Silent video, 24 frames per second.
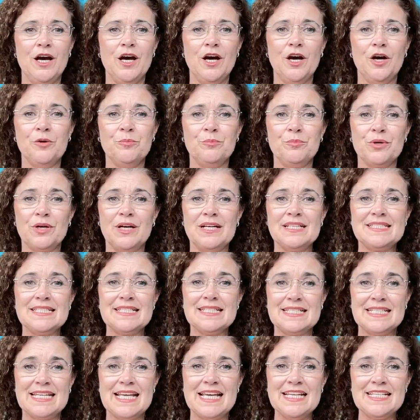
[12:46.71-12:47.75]
Home
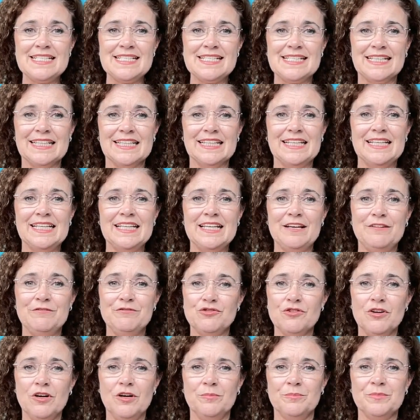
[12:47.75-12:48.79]
prices nationally have
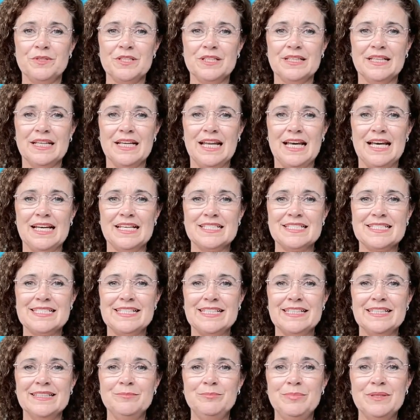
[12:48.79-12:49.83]
dropped in the last
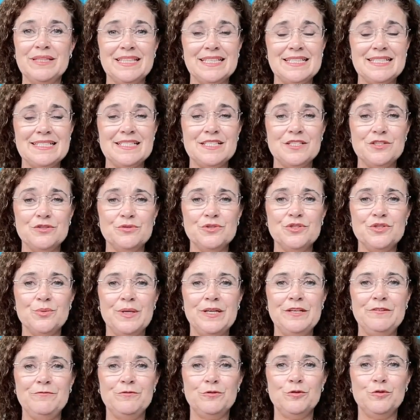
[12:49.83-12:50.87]
year, but they're still
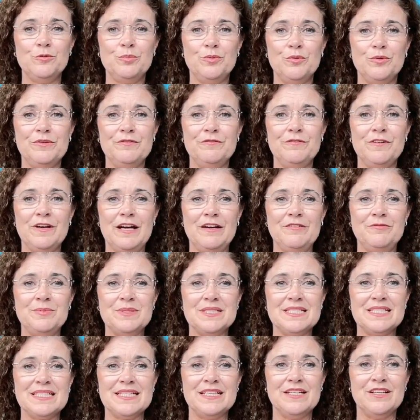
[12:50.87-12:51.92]

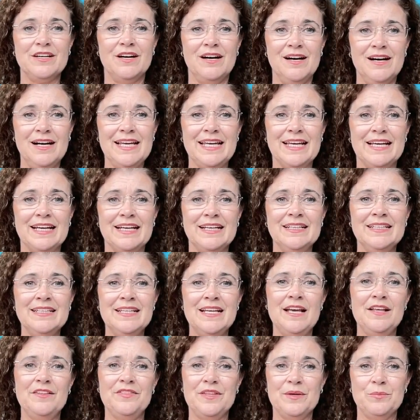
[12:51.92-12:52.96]
24.5% higher
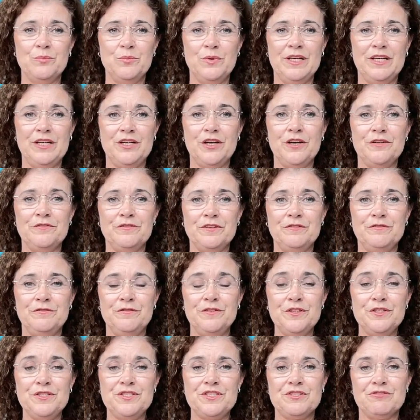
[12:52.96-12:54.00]
than when COVID
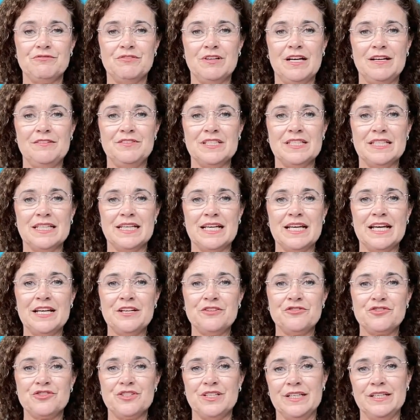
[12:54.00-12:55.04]
first arrived in the
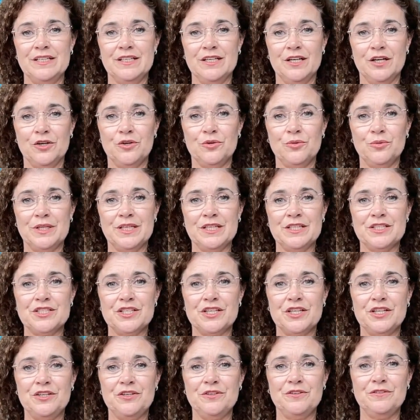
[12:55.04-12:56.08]
country, according to
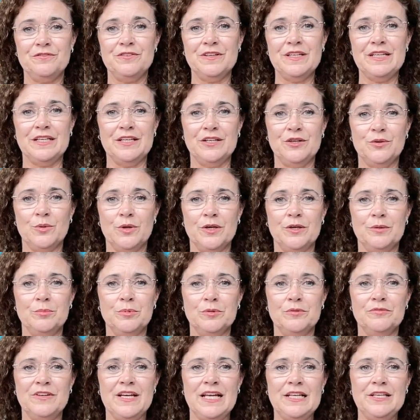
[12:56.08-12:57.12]
QV,
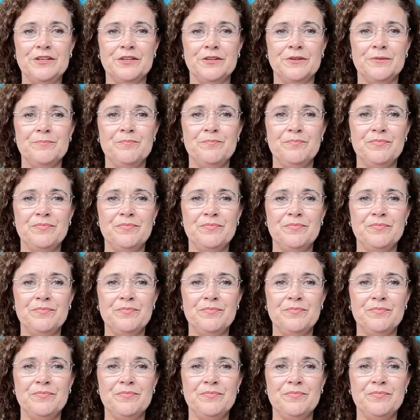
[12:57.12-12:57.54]
Quotable Value.